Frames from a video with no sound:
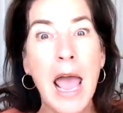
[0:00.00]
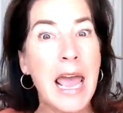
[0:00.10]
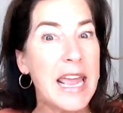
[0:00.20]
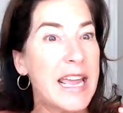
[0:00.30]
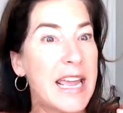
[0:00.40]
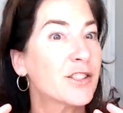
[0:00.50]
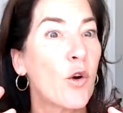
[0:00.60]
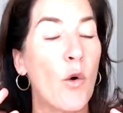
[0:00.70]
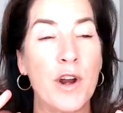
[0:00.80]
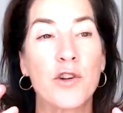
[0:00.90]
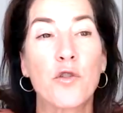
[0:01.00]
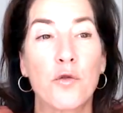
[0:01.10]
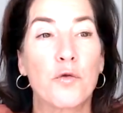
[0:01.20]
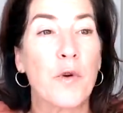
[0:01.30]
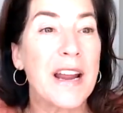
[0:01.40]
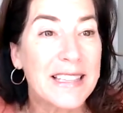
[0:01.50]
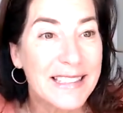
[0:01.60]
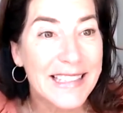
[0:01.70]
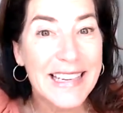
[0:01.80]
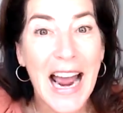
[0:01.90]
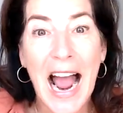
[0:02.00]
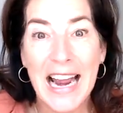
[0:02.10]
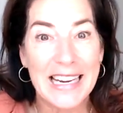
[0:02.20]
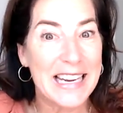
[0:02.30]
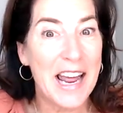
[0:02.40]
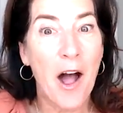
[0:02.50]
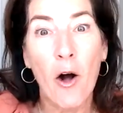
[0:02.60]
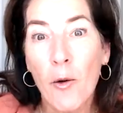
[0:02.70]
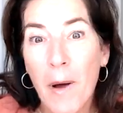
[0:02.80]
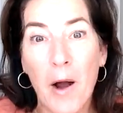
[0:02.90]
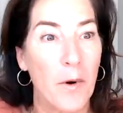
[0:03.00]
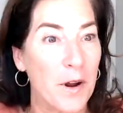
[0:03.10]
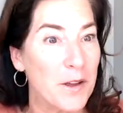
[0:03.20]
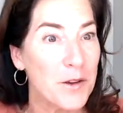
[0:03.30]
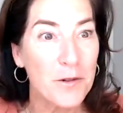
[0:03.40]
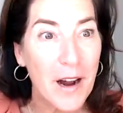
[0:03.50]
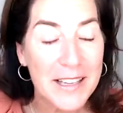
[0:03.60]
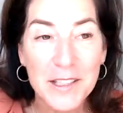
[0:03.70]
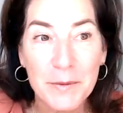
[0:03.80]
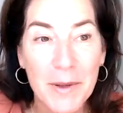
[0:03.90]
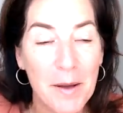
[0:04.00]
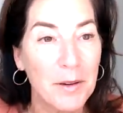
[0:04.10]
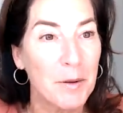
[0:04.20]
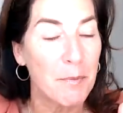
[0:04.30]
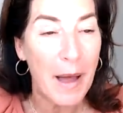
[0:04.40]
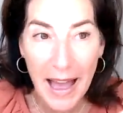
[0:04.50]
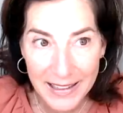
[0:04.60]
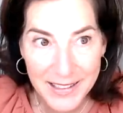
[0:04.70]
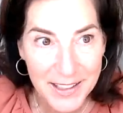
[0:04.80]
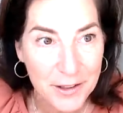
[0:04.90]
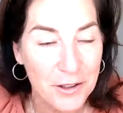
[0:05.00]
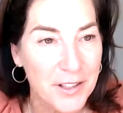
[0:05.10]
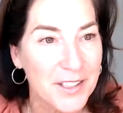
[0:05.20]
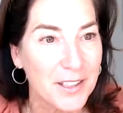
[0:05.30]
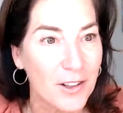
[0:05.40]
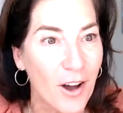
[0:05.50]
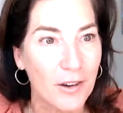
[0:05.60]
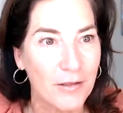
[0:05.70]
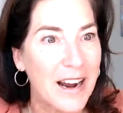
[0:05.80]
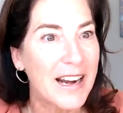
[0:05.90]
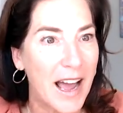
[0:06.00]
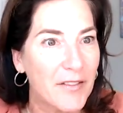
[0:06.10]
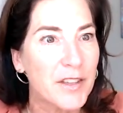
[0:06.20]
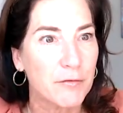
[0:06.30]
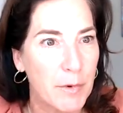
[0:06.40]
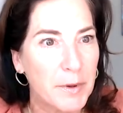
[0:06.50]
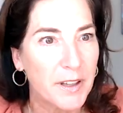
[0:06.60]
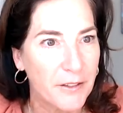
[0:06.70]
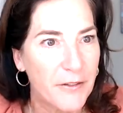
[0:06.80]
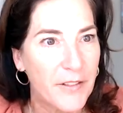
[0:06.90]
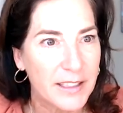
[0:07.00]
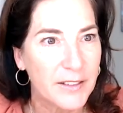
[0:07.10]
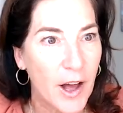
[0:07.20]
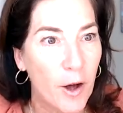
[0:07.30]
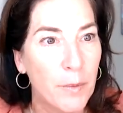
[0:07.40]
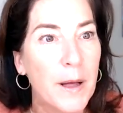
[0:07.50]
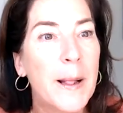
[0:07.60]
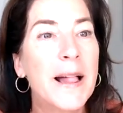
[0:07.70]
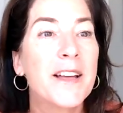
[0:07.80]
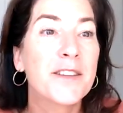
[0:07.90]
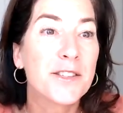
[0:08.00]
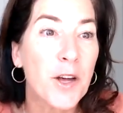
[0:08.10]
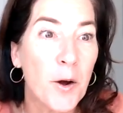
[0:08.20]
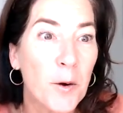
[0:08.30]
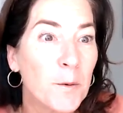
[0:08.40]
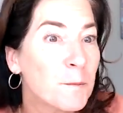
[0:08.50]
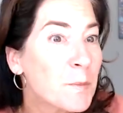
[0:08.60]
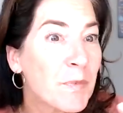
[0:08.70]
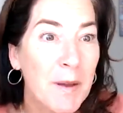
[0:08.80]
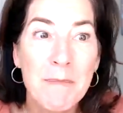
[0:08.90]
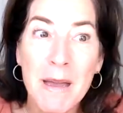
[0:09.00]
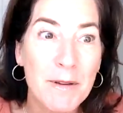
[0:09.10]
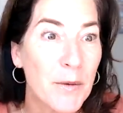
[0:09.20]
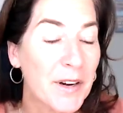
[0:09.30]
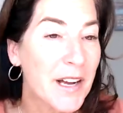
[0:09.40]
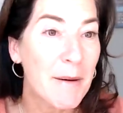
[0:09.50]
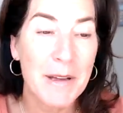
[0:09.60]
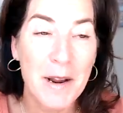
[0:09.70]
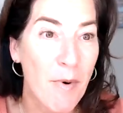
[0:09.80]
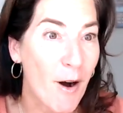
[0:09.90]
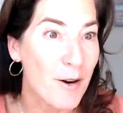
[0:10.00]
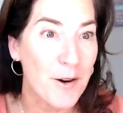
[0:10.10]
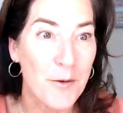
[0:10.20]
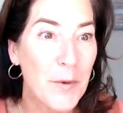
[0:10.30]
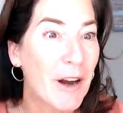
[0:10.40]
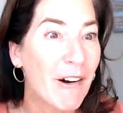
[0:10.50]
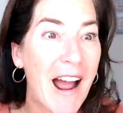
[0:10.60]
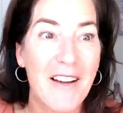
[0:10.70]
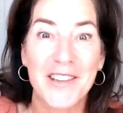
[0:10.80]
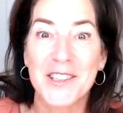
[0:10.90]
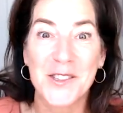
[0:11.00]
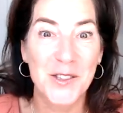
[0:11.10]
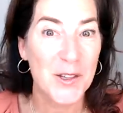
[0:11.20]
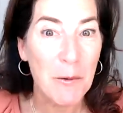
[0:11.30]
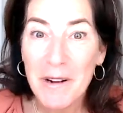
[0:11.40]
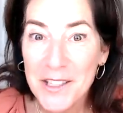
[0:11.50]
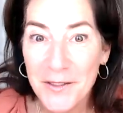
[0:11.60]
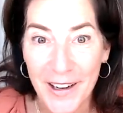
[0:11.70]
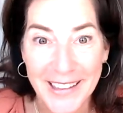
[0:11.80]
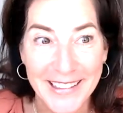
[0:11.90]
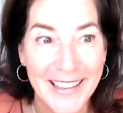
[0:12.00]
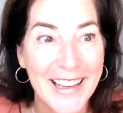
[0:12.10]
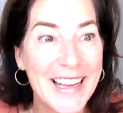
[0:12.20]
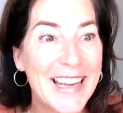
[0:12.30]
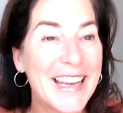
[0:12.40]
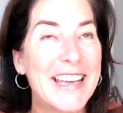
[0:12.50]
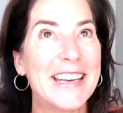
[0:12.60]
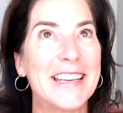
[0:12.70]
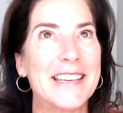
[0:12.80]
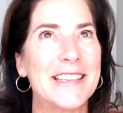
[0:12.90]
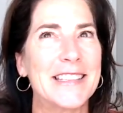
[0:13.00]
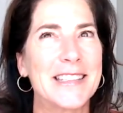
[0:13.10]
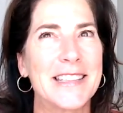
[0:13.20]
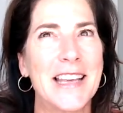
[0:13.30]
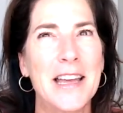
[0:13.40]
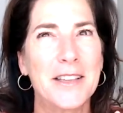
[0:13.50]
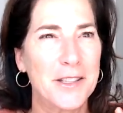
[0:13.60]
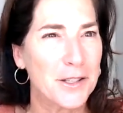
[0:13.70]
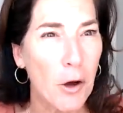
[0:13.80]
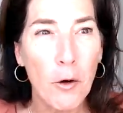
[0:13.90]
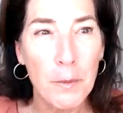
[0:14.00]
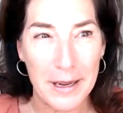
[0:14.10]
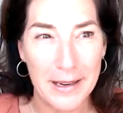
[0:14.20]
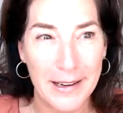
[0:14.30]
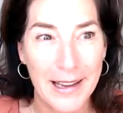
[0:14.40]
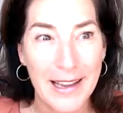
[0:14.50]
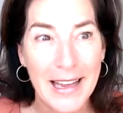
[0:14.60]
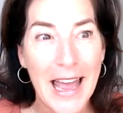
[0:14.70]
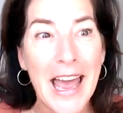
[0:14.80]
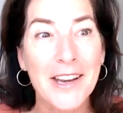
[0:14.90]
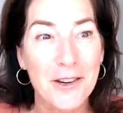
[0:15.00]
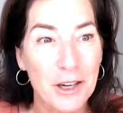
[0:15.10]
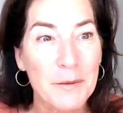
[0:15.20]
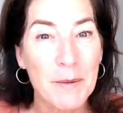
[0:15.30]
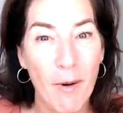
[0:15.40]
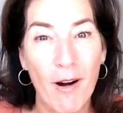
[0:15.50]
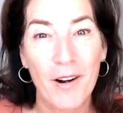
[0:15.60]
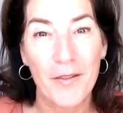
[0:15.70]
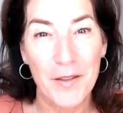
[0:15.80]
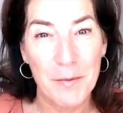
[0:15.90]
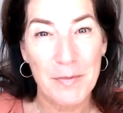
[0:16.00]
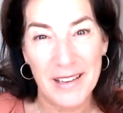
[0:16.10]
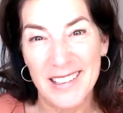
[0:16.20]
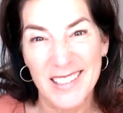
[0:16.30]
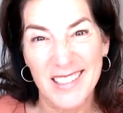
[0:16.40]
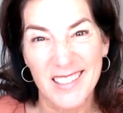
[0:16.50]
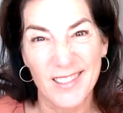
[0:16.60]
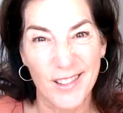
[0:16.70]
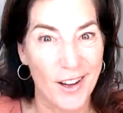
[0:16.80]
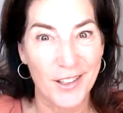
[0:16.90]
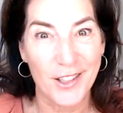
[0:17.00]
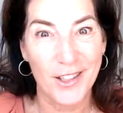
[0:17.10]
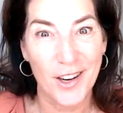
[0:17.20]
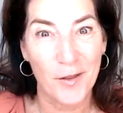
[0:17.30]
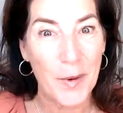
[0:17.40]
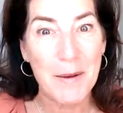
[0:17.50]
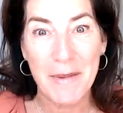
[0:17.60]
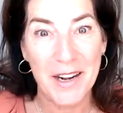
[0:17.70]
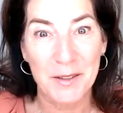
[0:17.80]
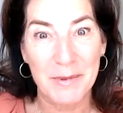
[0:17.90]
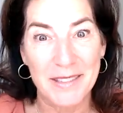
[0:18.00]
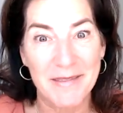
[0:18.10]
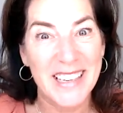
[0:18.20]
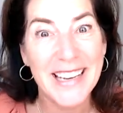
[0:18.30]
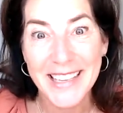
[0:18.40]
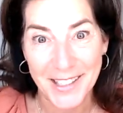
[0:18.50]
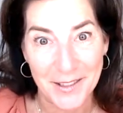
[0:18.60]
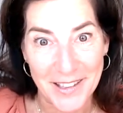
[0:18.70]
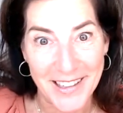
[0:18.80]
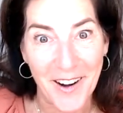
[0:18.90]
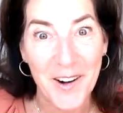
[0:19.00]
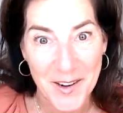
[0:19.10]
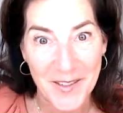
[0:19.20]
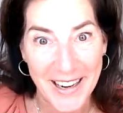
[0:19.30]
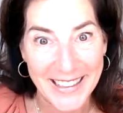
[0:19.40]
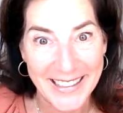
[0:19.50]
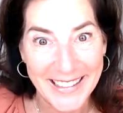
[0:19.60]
It's going crazy. I need help. I want you guys to be able to pass this goodness along, right? And have this ripple effect of help. So maybe you want to come in and partner. We are having so much fun. It is so big, and you're going to be part of the biggest launch of weight management in history. Are you ready?